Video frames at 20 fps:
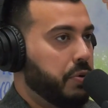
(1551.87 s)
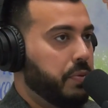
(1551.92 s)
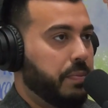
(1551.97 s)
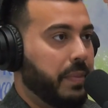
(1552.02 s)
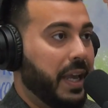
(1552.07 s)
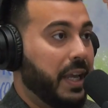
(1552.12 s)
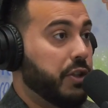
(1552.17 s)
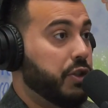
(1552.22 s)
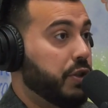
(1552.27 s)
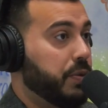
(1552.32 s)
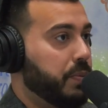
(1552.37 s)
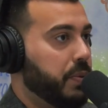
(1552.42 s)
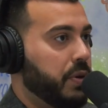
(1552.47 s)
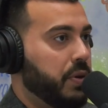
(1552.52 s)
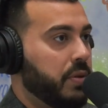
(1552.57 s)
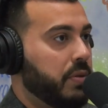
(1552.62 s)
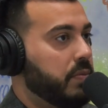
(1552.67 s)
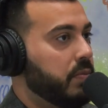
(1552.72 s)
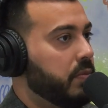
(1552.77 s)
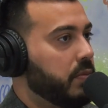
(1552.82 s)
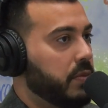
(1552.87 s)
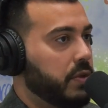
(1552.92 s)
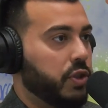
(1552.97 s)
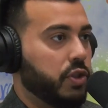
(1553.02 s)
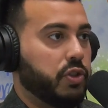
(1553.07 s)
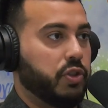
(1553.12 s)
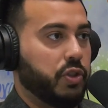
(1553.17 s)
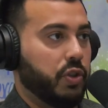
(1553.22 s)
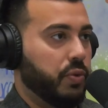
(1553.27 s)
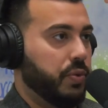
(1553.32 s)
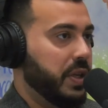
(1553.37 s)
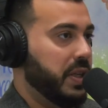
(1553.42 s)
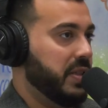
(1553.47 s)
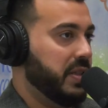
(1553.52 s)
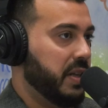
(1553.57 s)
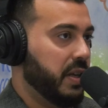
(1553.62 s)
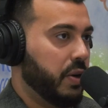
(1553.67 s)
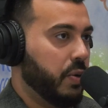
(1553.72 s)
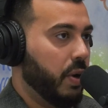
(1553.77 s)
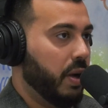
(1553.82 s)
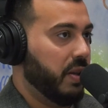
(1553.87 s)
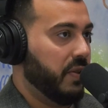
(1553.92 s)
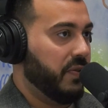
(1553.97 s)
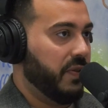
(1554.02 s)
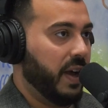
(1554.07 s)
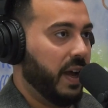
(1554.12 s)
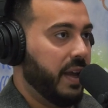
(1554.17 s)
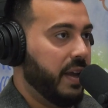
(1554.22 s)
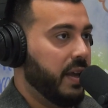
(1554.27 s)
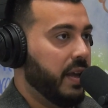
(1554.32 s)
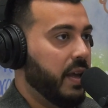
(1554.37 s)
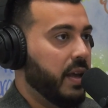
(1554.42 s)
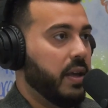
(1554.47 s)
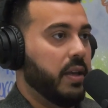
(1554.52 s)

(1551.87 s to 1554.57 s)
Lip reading: major pro, so Easy to qualify.